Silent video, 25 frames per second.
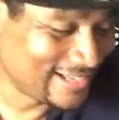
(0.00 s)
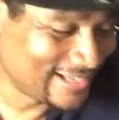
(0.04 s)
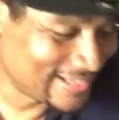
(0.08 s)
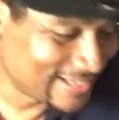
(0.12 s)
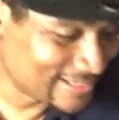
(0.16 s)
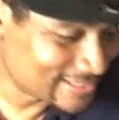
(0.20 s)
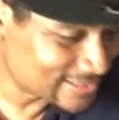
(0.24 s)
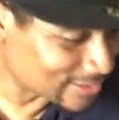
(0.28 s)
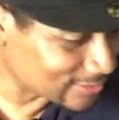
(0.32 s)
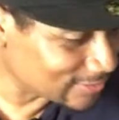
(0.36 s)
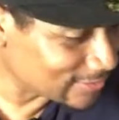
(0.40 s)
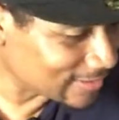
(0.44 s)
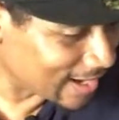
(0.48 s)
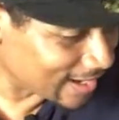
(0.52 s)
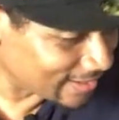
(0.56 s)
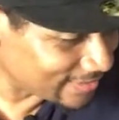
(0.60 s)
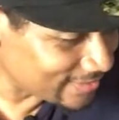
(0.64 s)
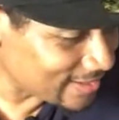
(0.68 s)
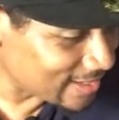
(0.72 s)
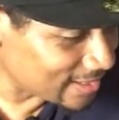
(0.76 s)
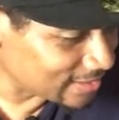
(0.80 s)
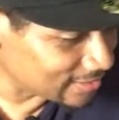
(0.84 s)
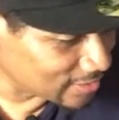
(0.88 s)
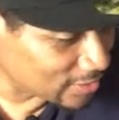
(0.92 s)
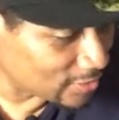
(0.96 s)
So,
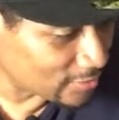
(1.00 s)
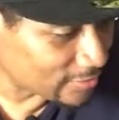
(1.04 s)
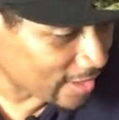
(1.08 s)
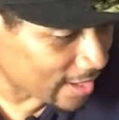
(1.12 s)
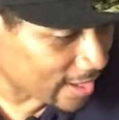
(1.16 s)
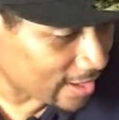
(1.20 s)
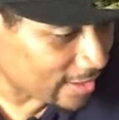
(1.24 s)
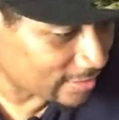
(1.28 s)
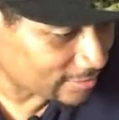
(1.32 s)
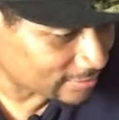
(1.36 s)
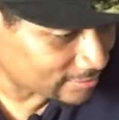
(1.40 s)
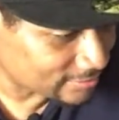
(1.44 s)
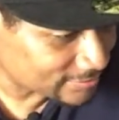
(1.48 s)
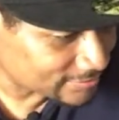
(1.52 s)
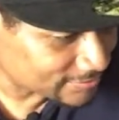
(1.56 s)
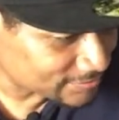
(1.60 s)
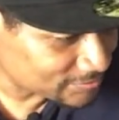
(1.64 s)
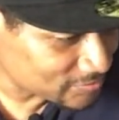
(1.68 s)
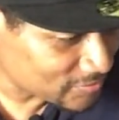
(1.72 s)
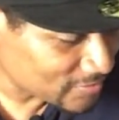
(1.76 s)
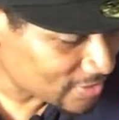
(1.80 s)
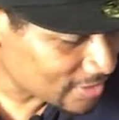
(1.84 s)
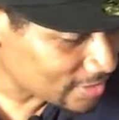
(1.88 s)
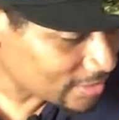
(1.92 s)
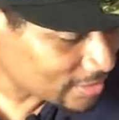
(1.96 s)
Aniello, okay.
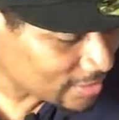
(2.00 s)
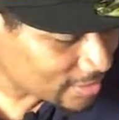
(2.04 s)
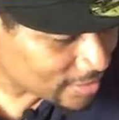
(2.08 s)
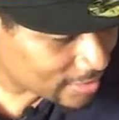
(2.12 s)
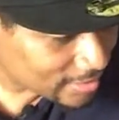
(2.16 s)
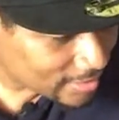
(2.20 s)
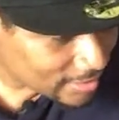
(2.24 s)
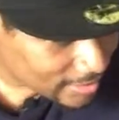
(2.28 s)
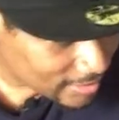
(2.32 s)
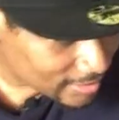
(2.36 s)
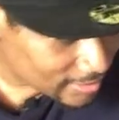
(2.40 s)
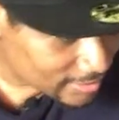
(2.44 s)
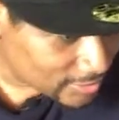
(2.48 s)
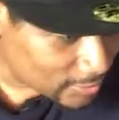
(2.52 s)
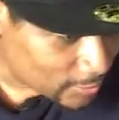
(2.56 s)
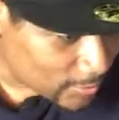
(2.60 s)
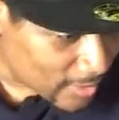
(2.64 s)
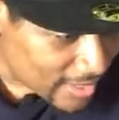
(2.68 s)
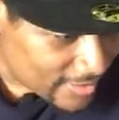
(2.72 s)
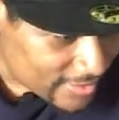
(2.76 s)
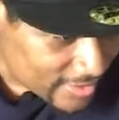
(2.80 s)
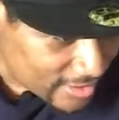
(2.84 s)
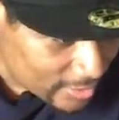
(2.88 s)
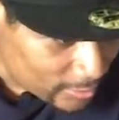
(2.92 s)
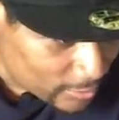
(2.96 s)
The way
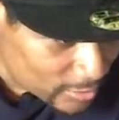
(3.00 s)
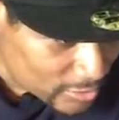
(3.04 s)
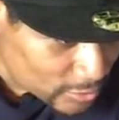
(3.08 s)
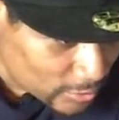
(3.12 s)
that it was